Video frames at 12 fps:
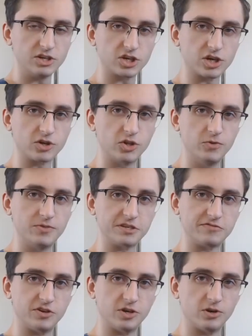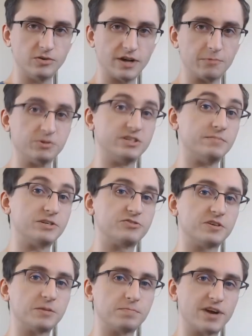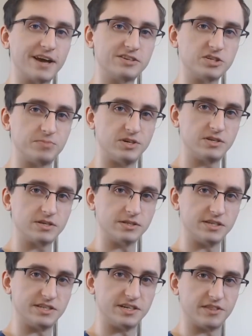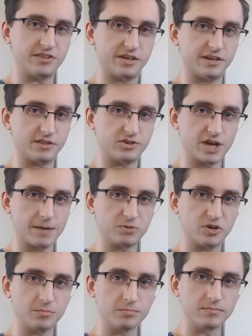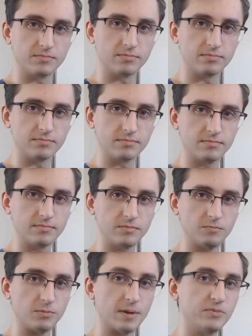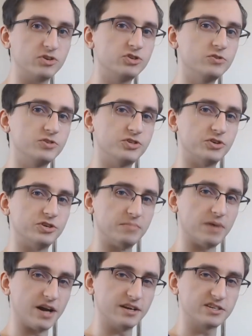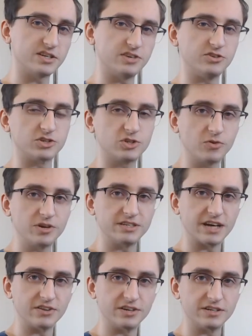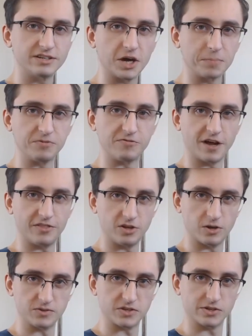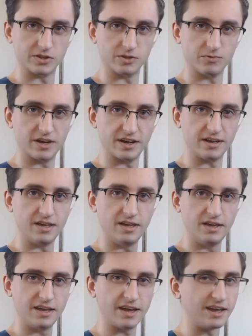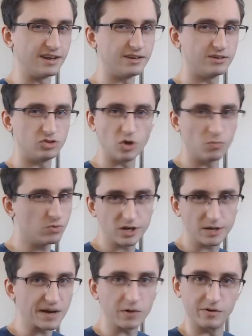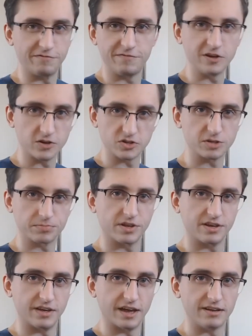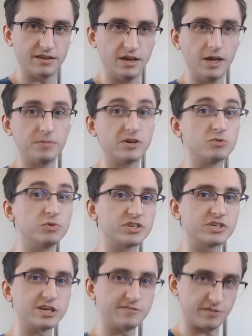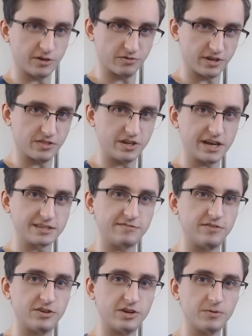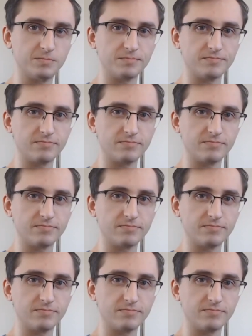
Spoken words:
To conclude this video, I will demonstrate the practice piece listed at the end of the chapter. Remember to use your mnemonics and your storytelling to help you find the notes along the way. And don't worry about what fingers to play yet, because we'll discuss fingering in the next video.